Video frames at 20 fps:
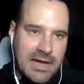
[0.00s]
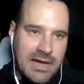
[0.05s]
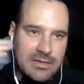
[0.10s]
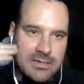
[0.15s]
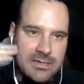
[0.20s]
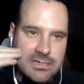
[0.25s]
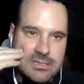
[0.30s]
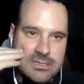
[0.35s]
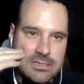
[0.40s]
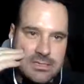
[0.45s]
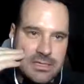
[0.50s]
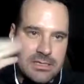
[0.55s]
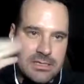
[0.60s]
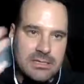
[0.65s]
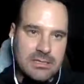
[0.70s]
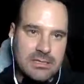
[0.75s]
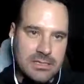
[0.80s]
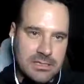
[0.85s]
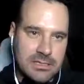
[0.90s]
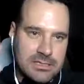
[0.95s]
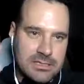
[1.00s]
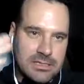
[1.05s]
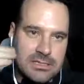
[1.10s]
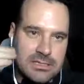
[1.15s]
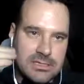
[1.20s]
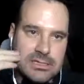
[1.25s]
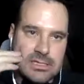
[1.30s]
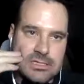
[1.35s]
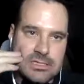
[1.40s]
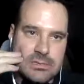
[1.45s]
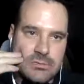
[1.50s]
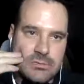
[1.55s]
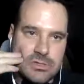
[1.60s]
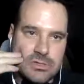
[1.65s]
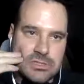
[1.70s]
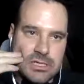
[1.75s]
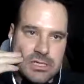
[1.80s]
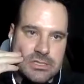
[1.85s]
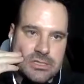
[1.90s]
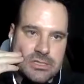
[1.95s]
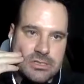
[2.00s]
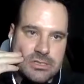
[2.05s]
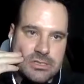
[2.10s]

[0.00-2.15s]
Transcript: this in into the system or such?